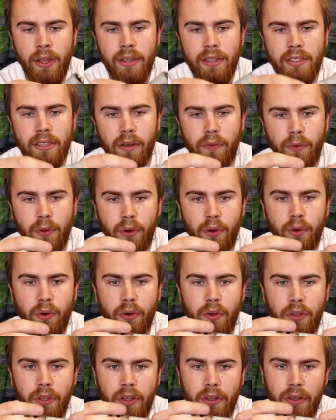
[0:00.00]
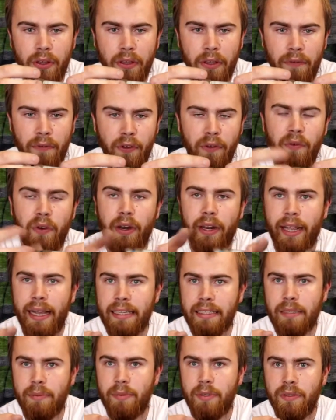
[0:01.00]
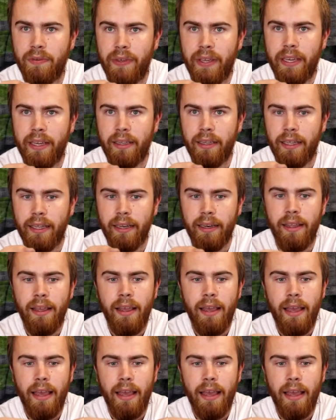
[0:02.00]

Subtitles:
So if you've got a customer's vehicle in